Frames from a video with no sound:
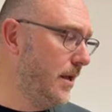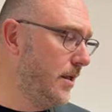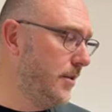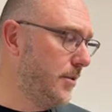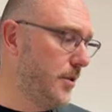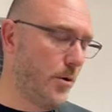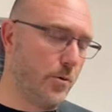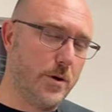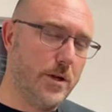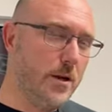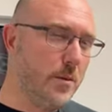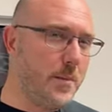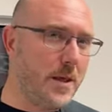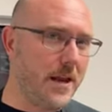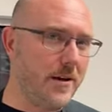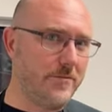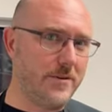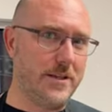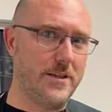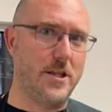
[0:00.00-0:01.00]
The real
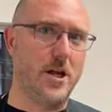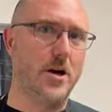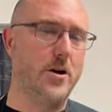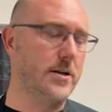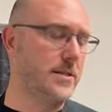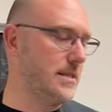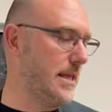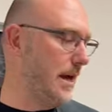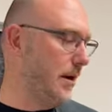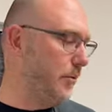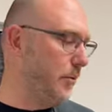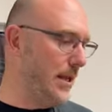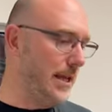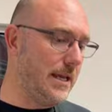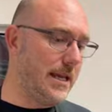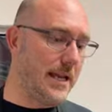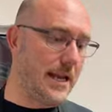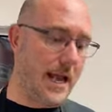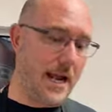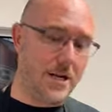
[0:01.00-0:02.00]
benefit though is that we
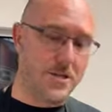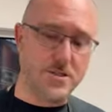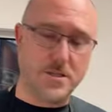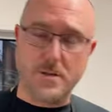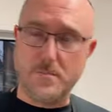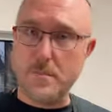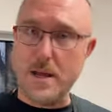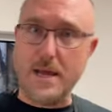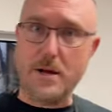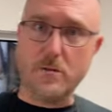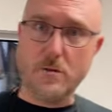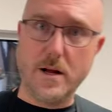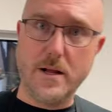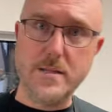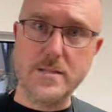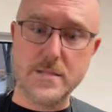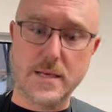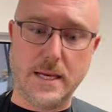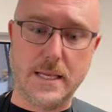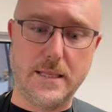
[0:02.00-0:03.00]
can actually make
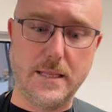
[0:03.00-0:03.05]
runs like